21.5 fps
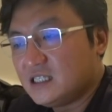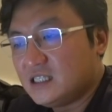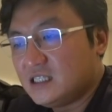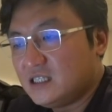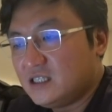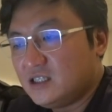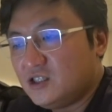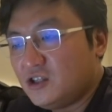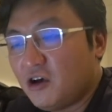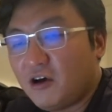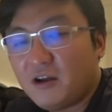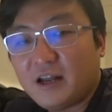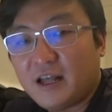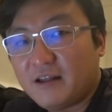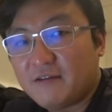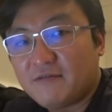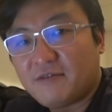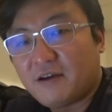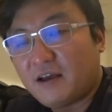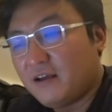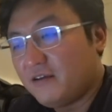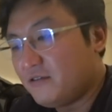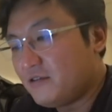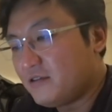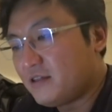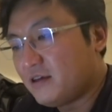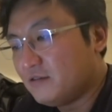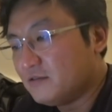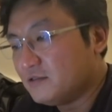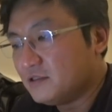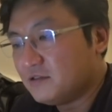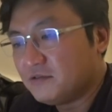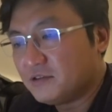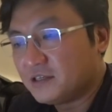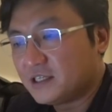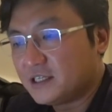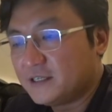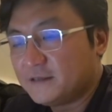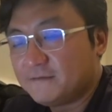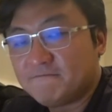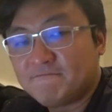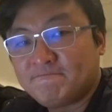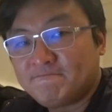not at 500,000 ringgit.
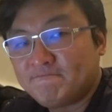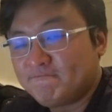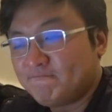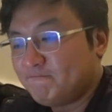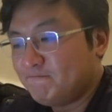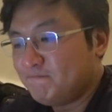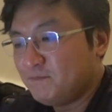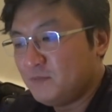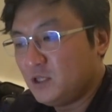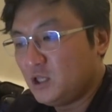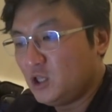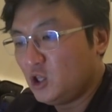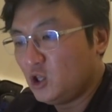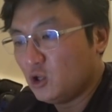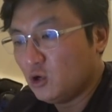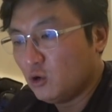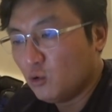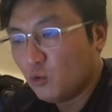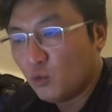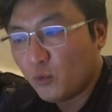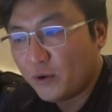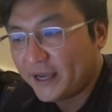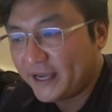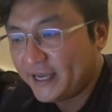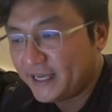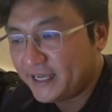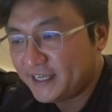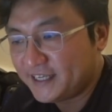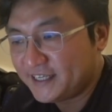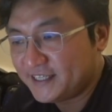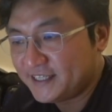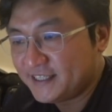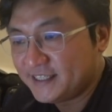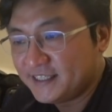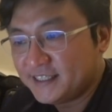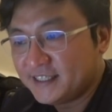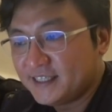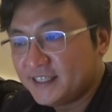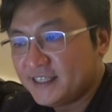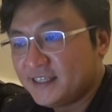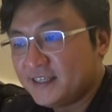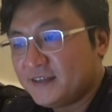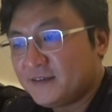No way.
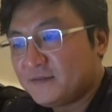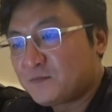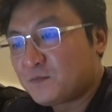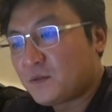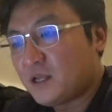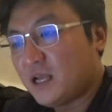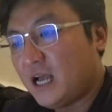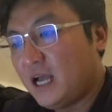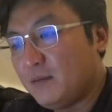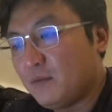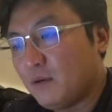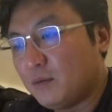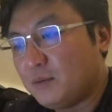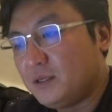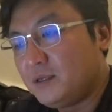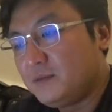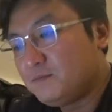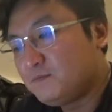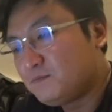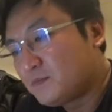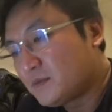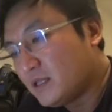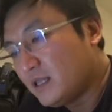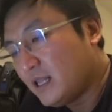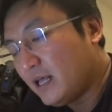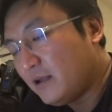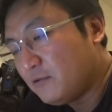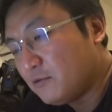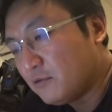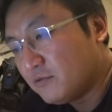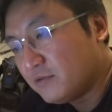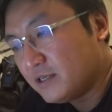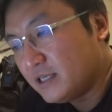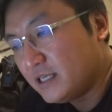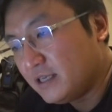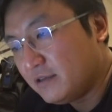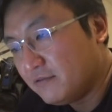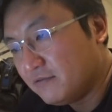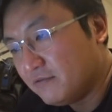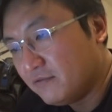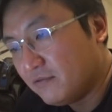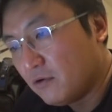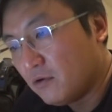Hi Bobby, Land Rover
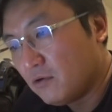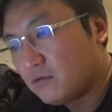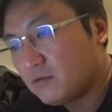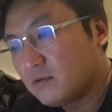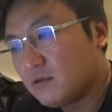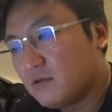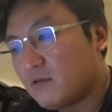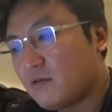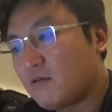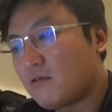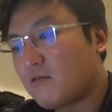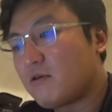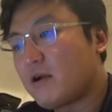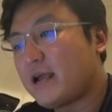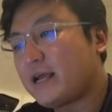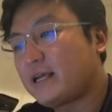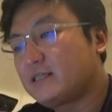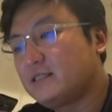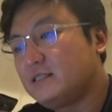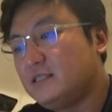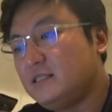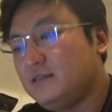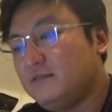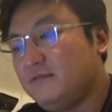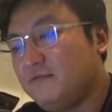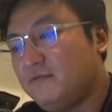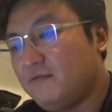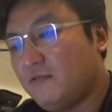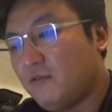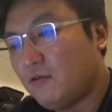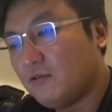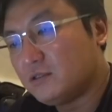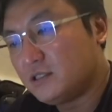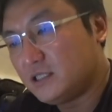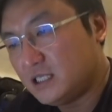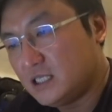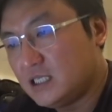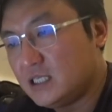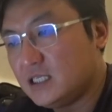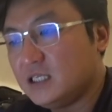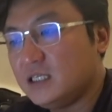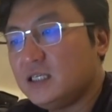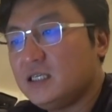Evoque or
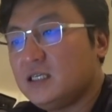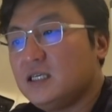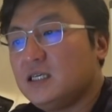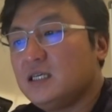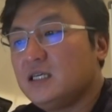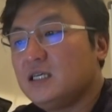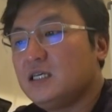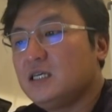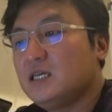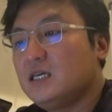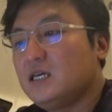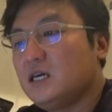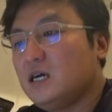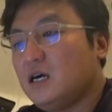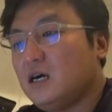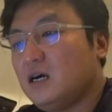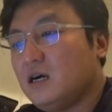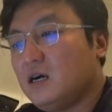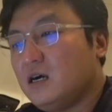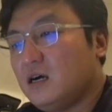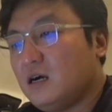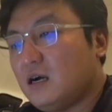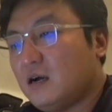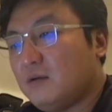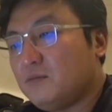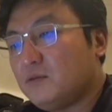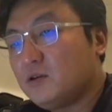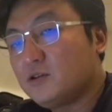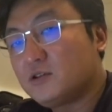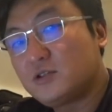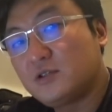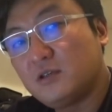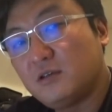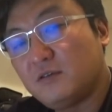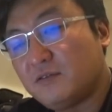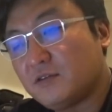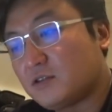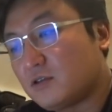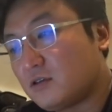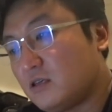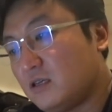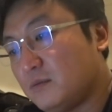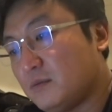XC40? I'm not sure if you're
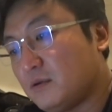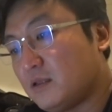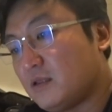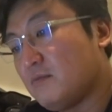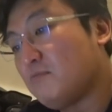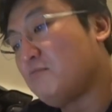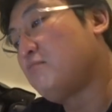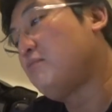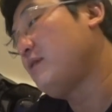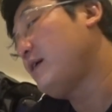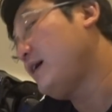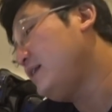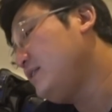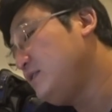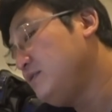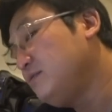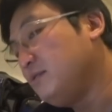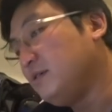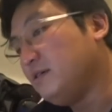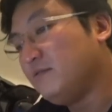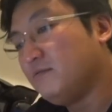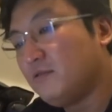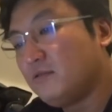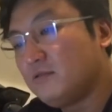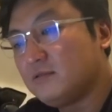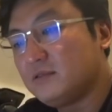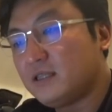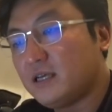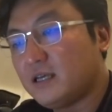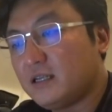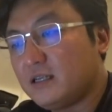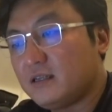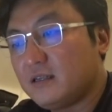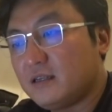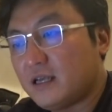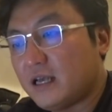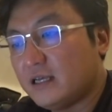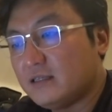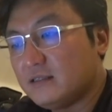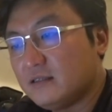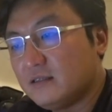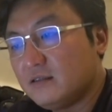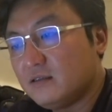talking about the brand new Evoque that
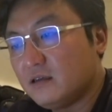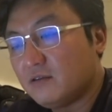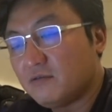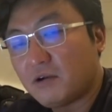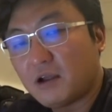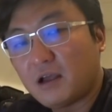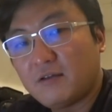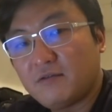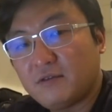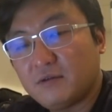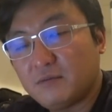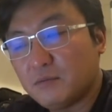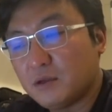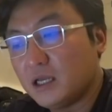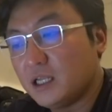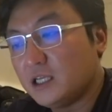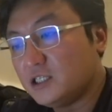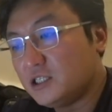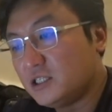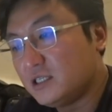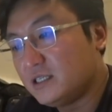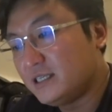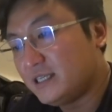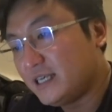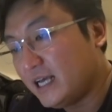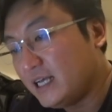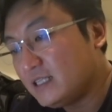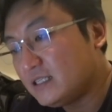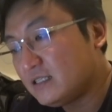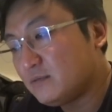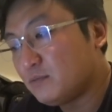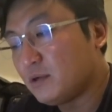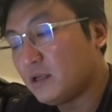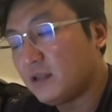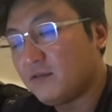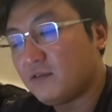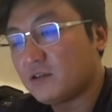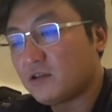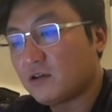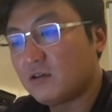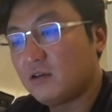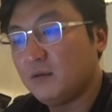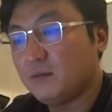hasn't arrived in Malaysia yet, but if you're
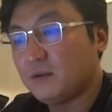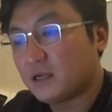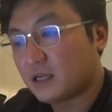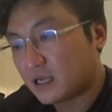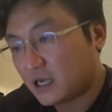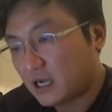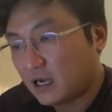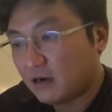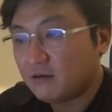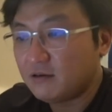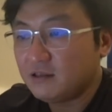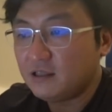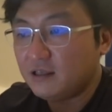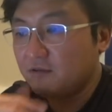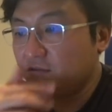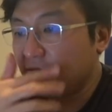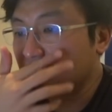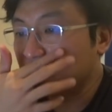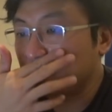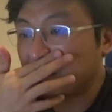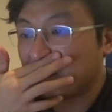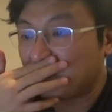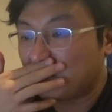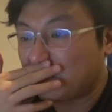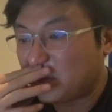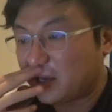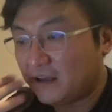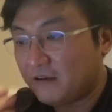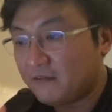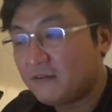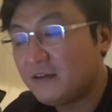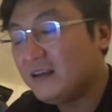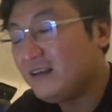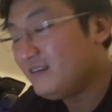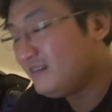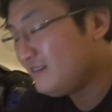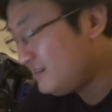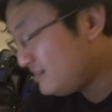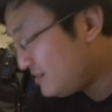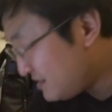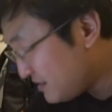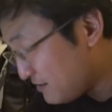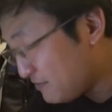talking about the current Evoque that we have,
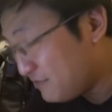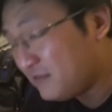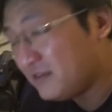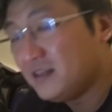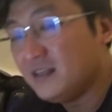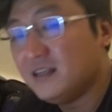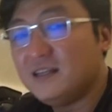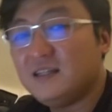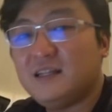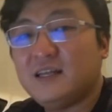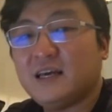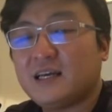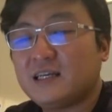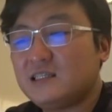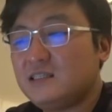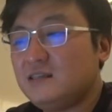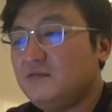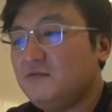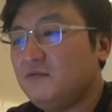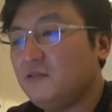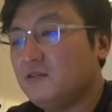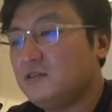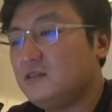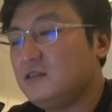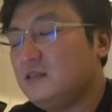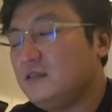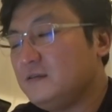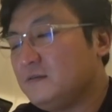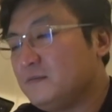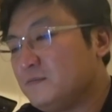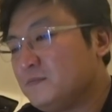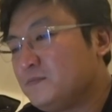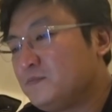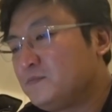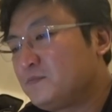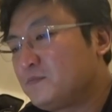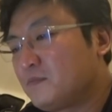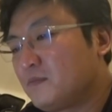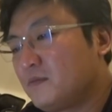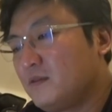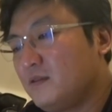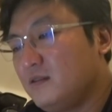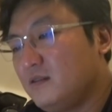definitely the XC40.
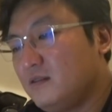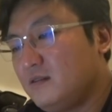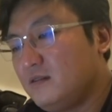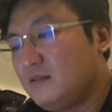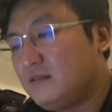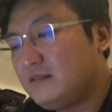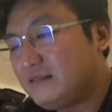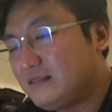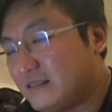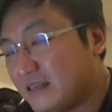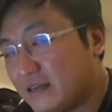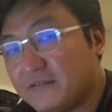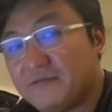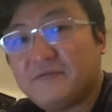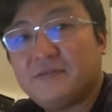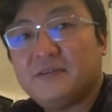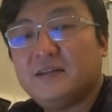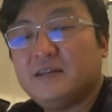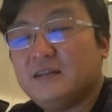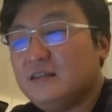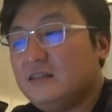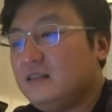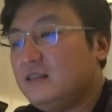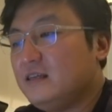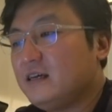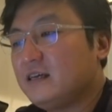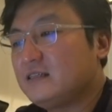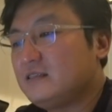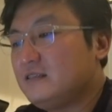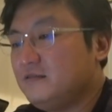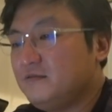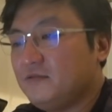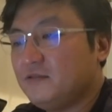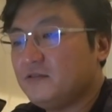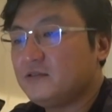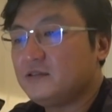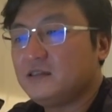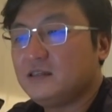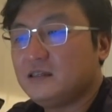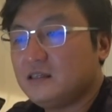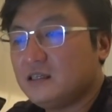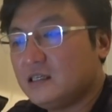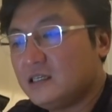Definitely the
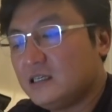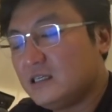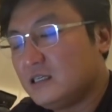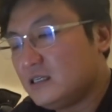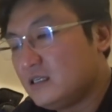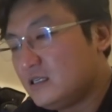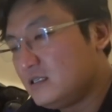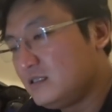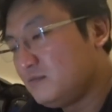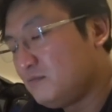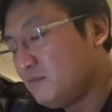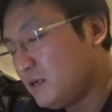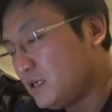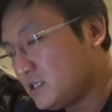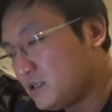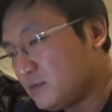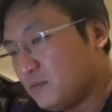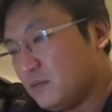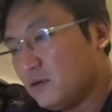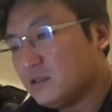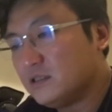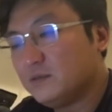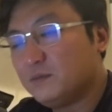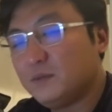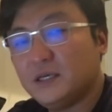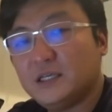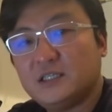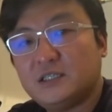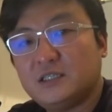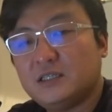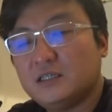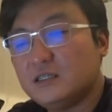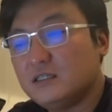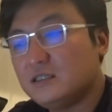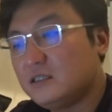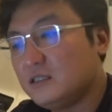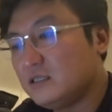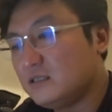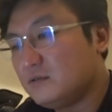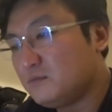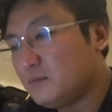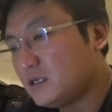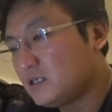XC40. It's much more spacious,
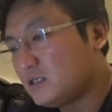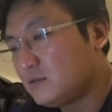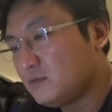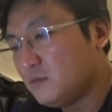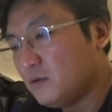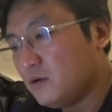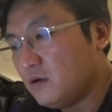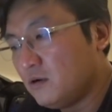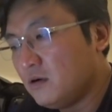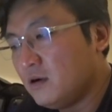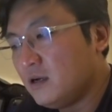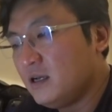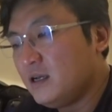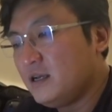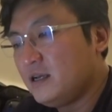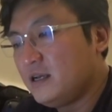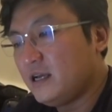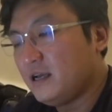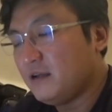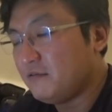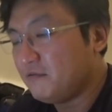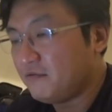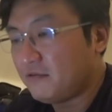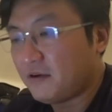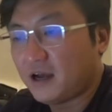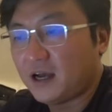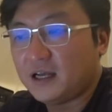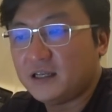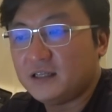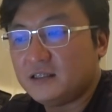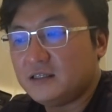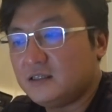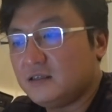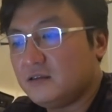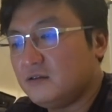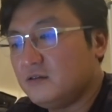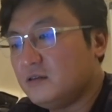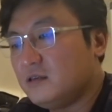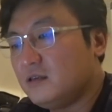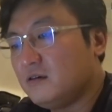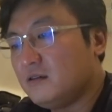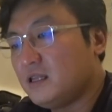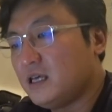it's much more advanced, and
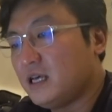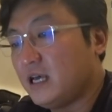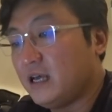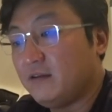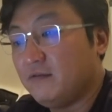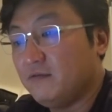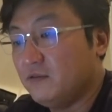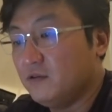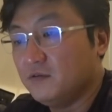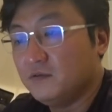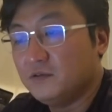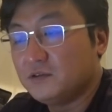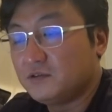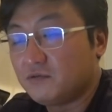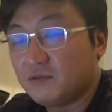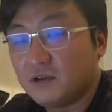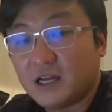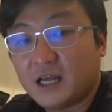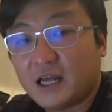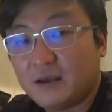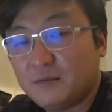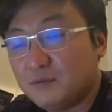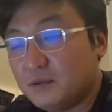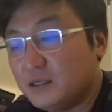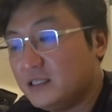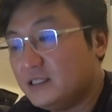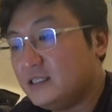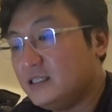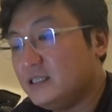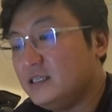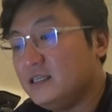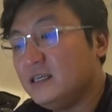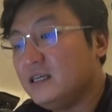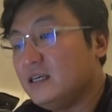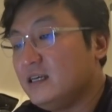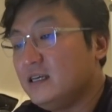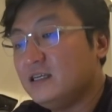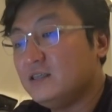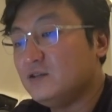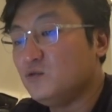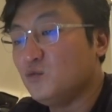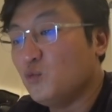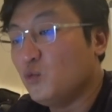all that, and Volvo's reliability
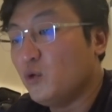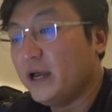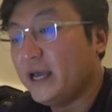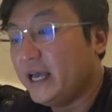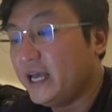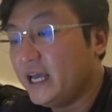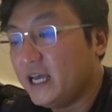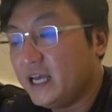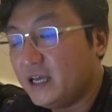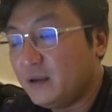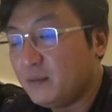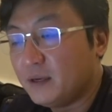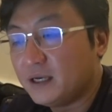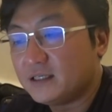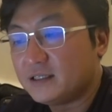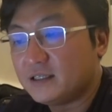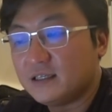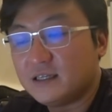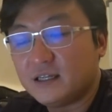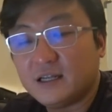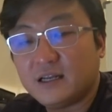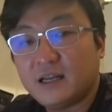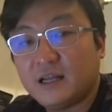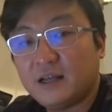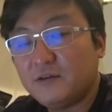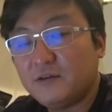is way better than Land